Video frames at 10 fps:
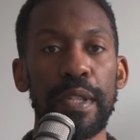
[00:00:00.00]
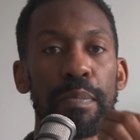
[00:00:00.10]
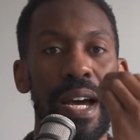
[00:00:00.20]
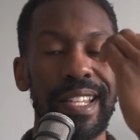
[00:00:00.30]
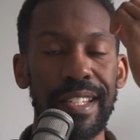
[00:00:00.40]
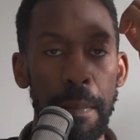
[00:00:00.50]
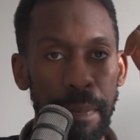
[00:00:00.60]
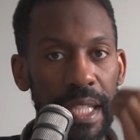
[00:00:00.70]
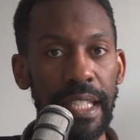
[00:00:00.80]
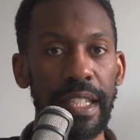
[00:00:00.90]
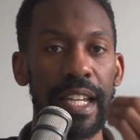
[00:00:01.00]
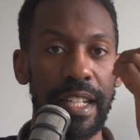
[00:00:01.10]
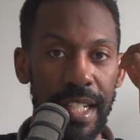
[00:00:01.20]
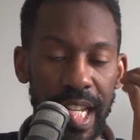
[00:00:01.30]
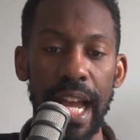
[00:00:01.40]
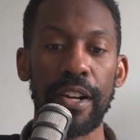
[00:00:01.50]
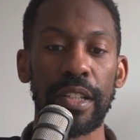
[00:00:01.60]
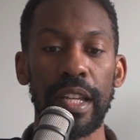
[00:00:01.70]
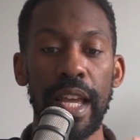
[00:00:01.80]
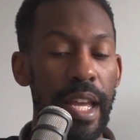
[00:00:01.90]
up his body completely and
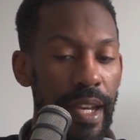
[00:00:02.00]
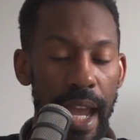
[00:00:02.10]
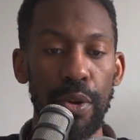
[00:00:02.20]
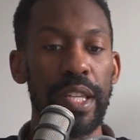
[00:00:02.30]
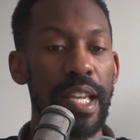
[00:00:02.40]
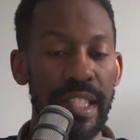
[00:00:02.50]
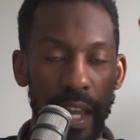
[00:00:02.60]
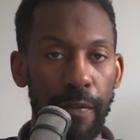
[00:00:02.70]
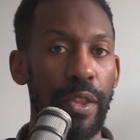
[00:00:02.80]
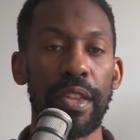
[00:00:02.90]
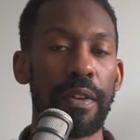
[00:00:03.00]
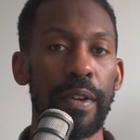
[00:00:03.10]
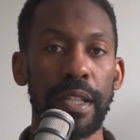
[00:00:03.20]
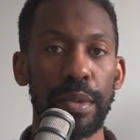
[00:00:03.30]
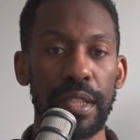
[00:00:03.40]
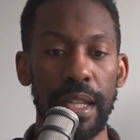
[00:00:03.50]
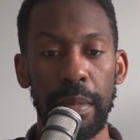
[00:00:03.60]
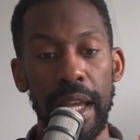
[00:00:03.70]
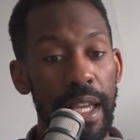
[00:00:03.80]
entirely. Now he has everything available to him.